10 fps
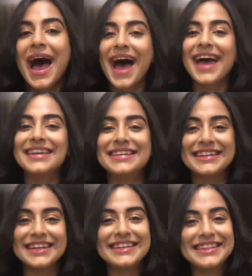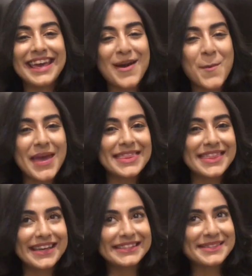I did it with
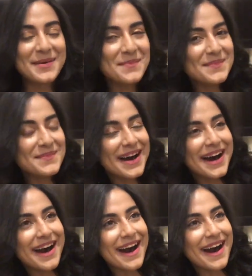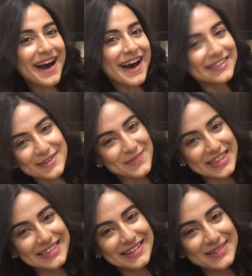some other
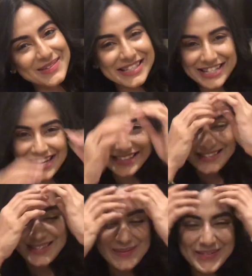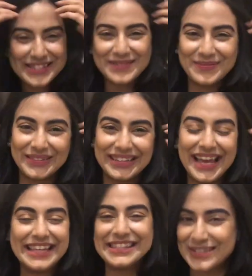method which is super simple
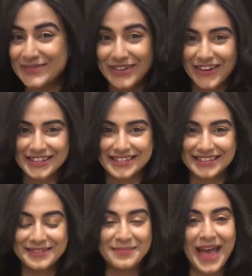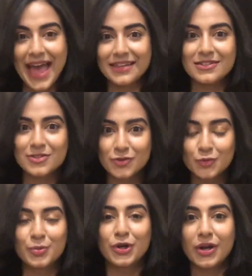and super awesome and
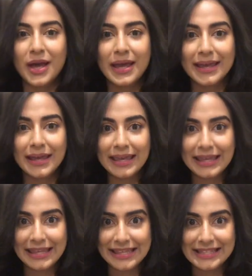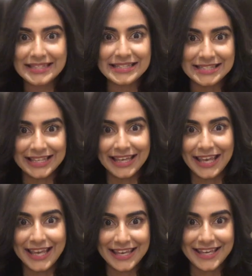super
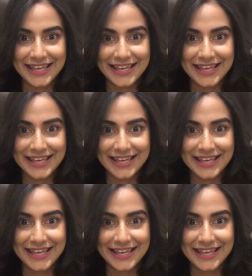easy.